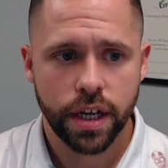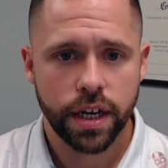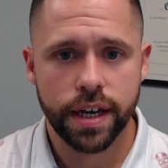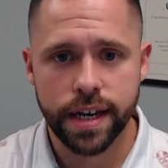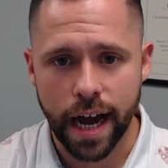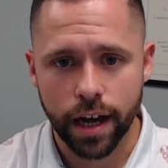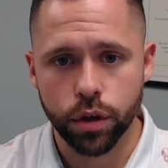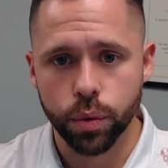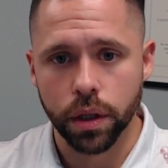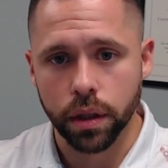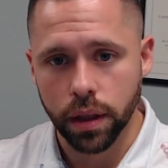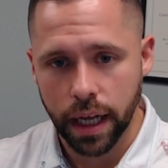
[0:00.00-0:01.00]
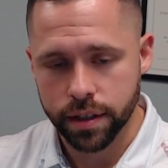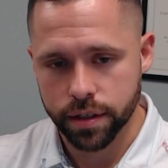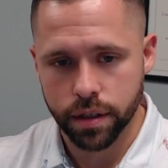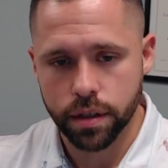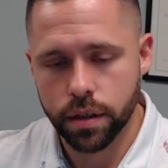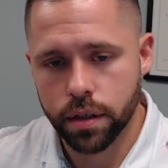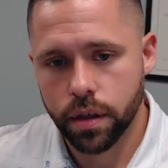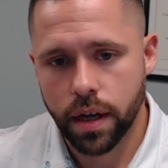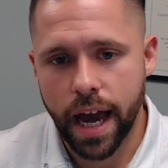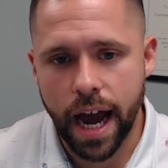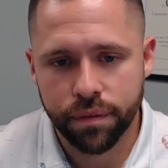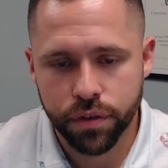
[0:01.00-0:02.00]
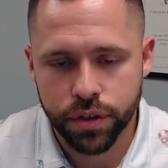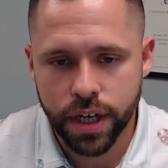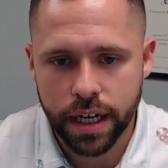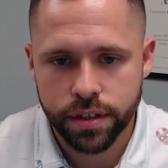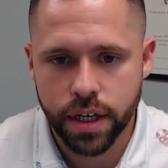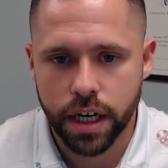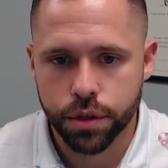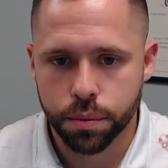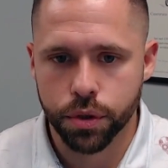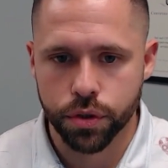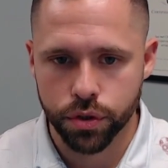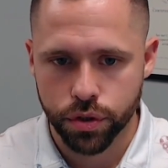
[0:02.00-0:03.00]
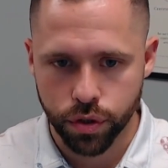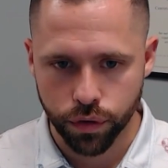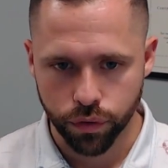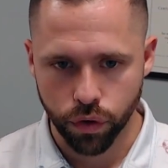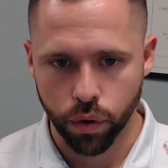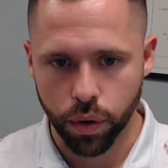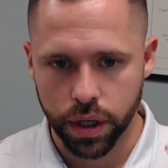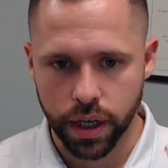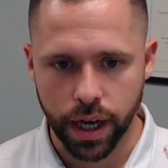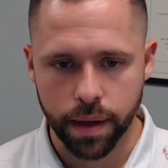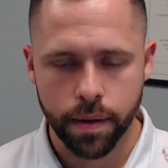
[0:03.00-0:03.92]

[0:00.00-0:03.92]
Now you elected after-tax contributions to your 401k.